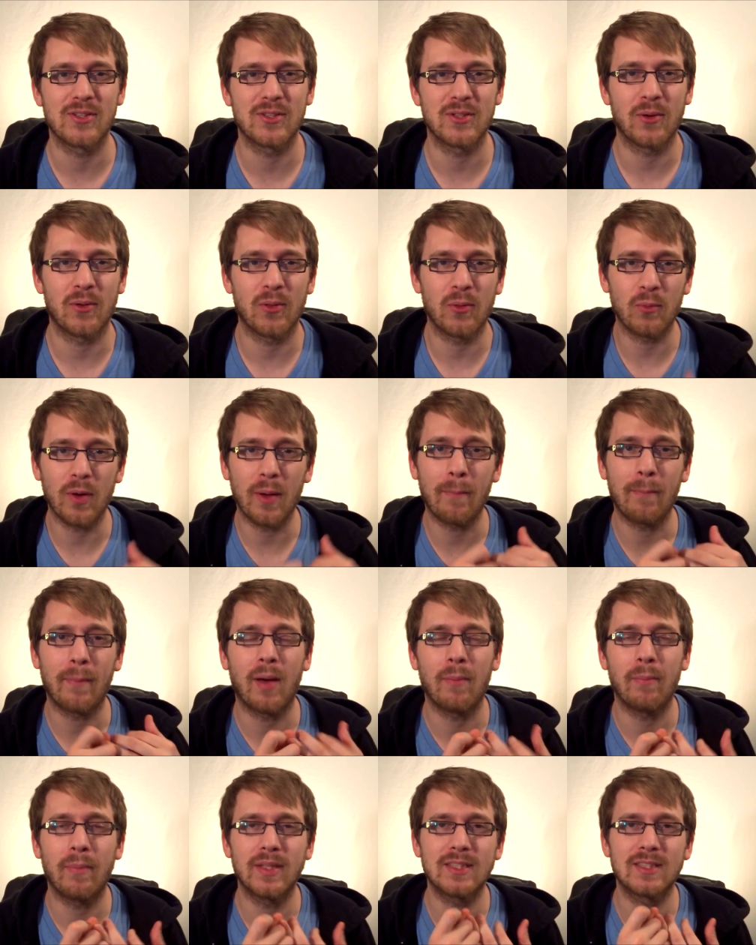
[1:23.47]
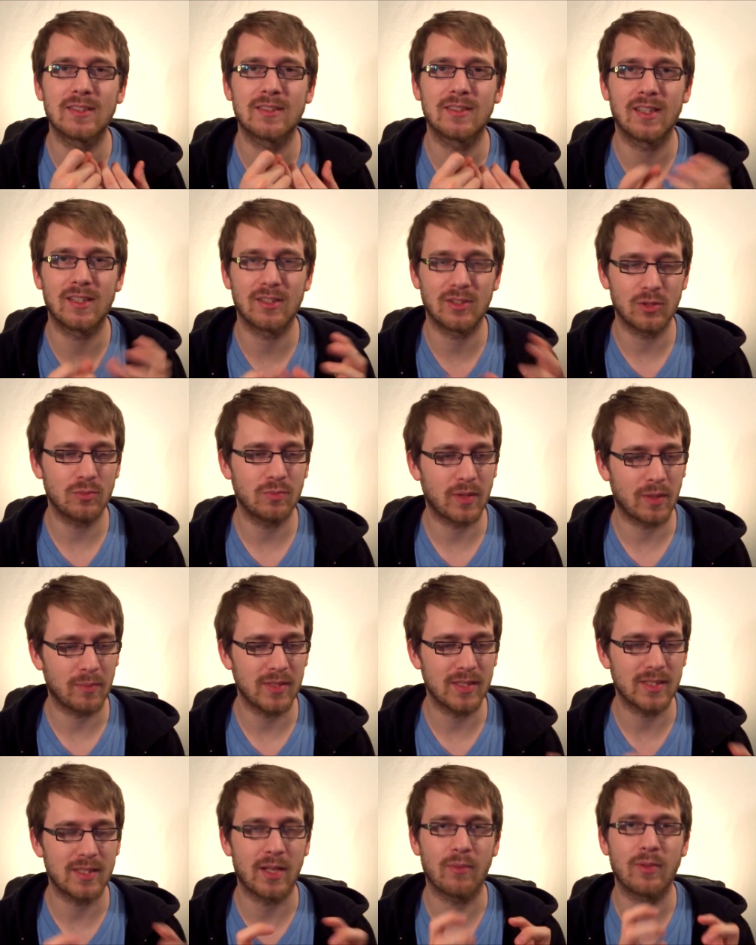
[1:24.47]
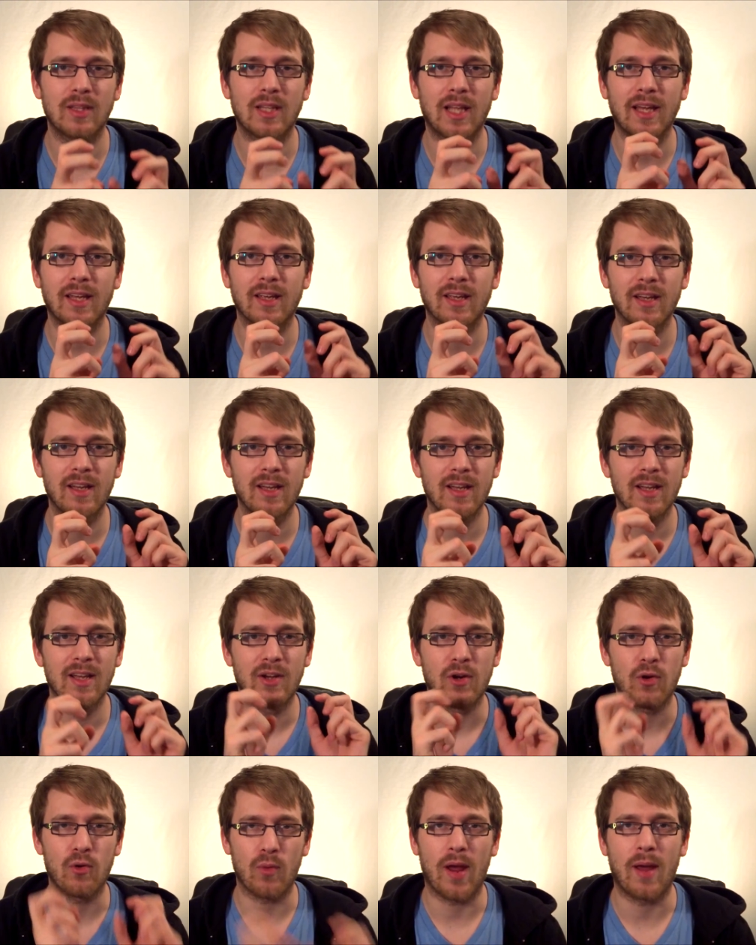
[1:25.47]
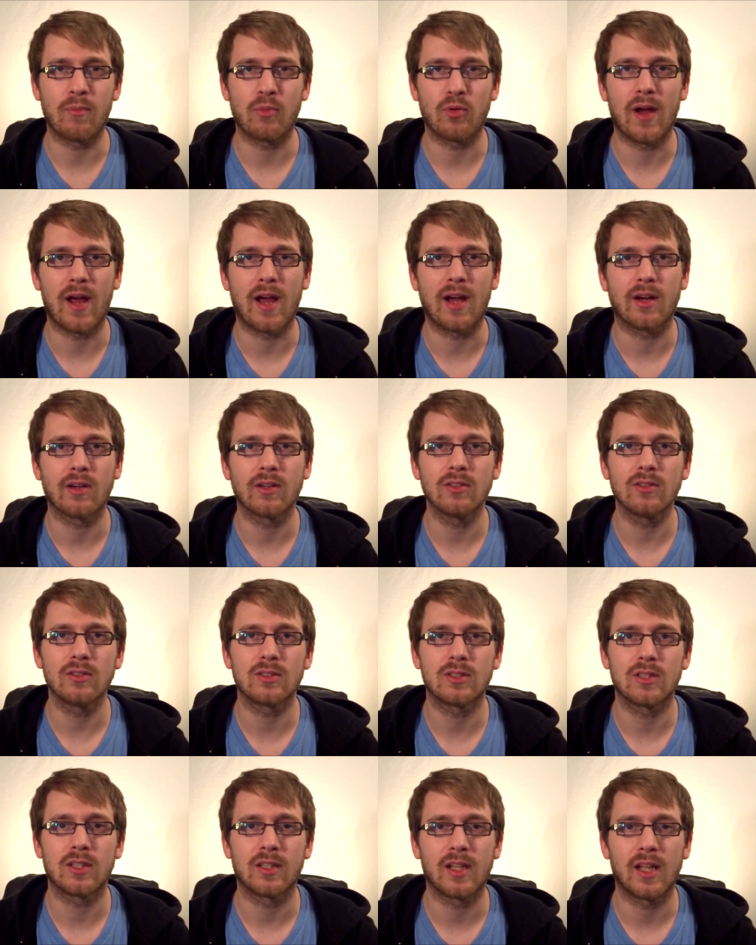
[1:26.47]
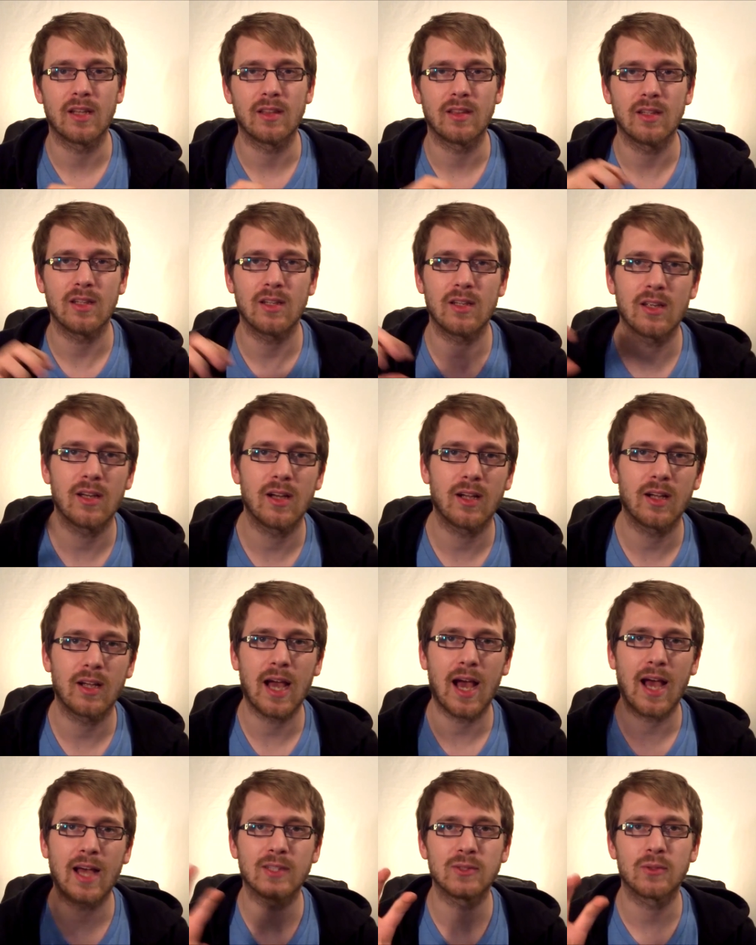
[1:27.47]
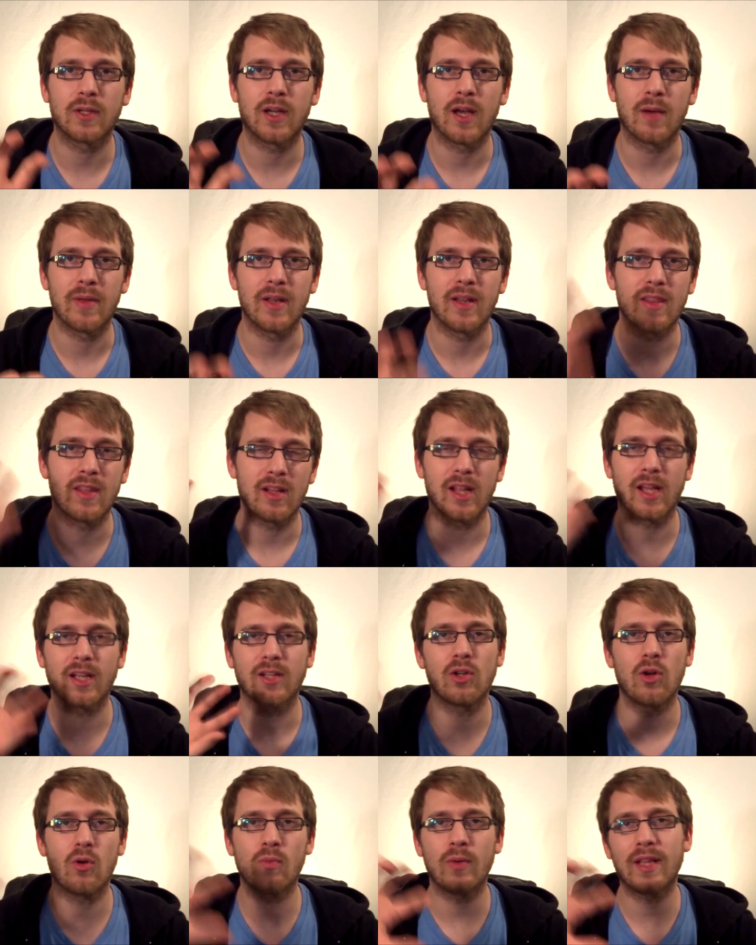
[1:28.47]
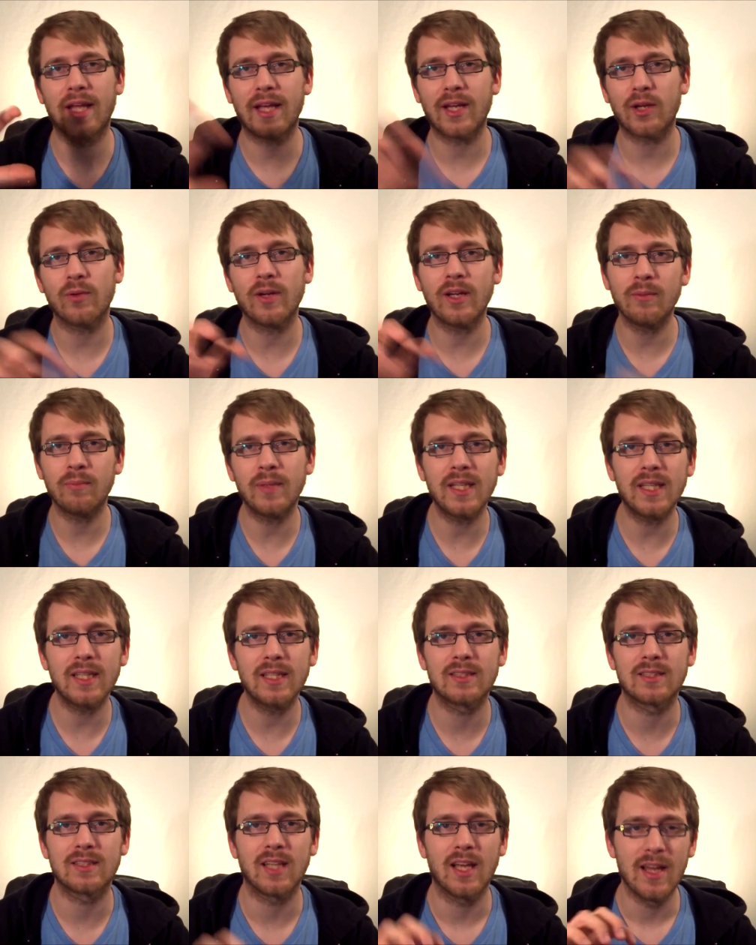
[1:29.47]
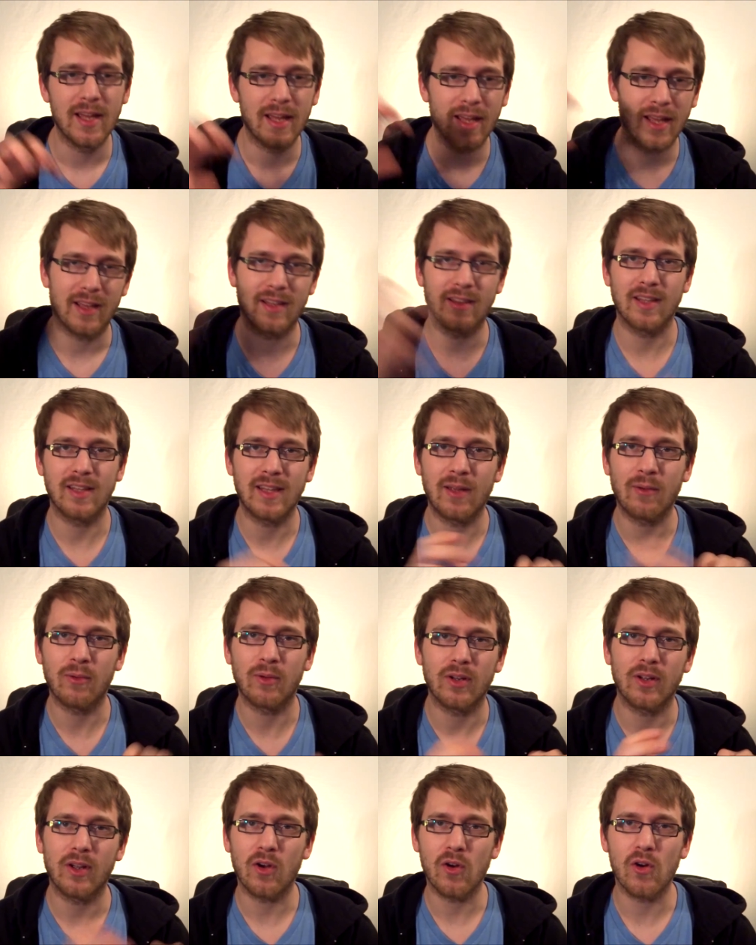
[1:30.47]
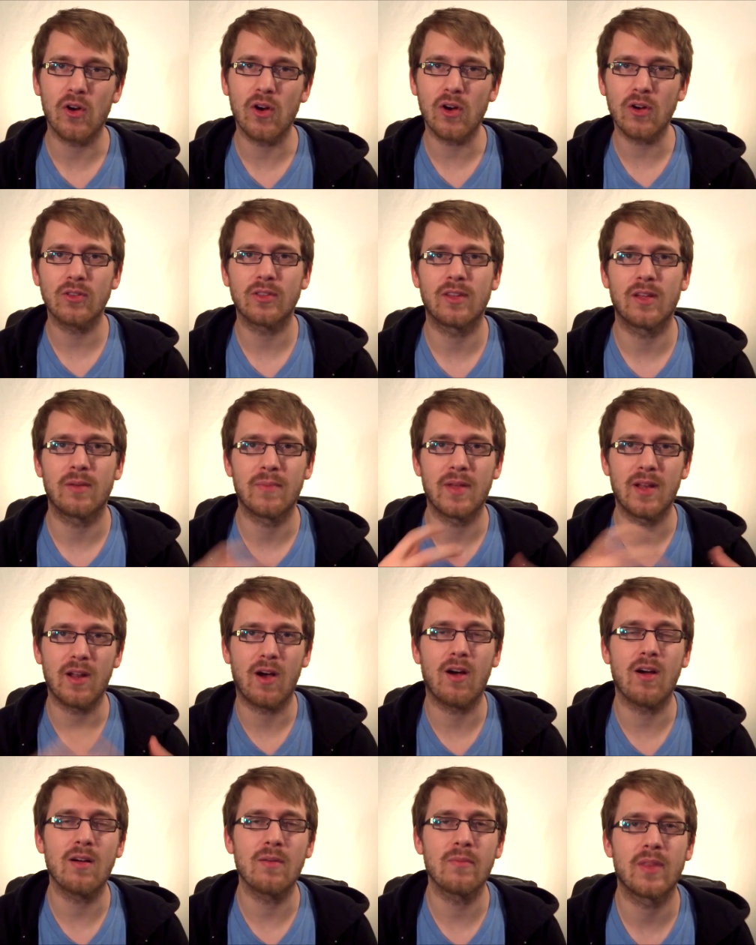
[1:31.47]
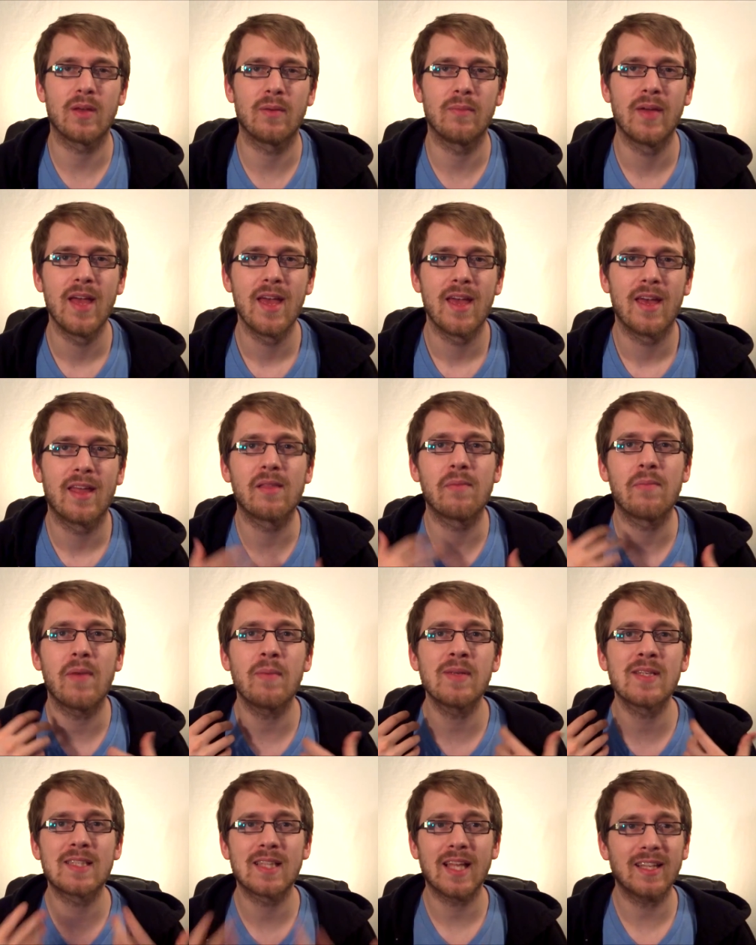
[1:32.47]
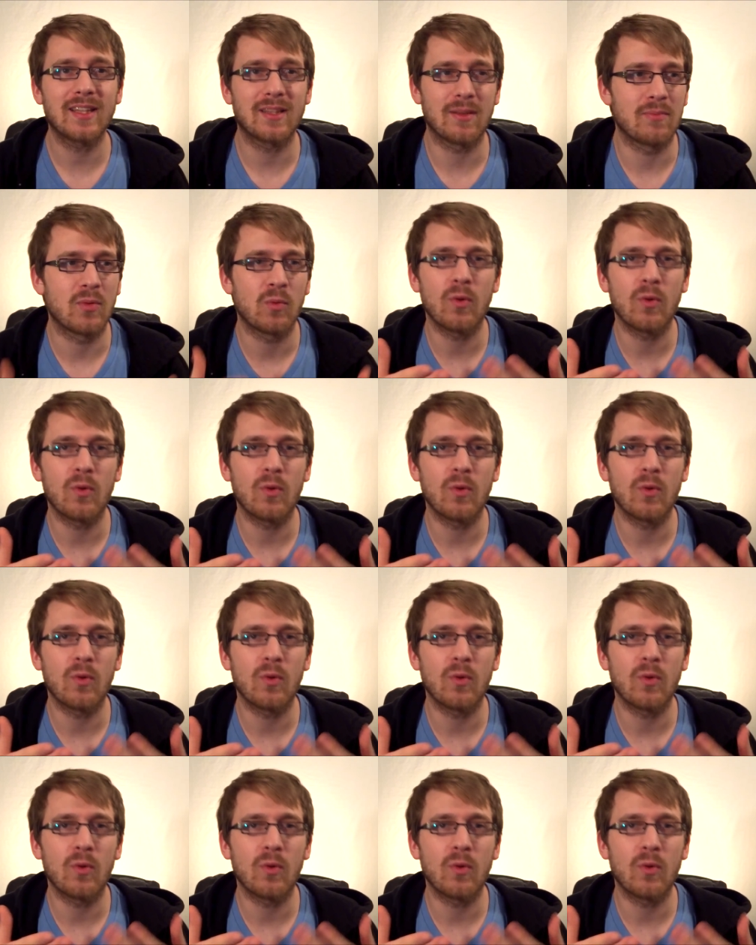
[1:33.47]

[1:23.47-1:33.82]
So the one puppets, the two puppets, they would like graham crackers, and then the guys would come in and they're like, no, we like green beans. And then they would hurt them and harm them. And the babies liked them.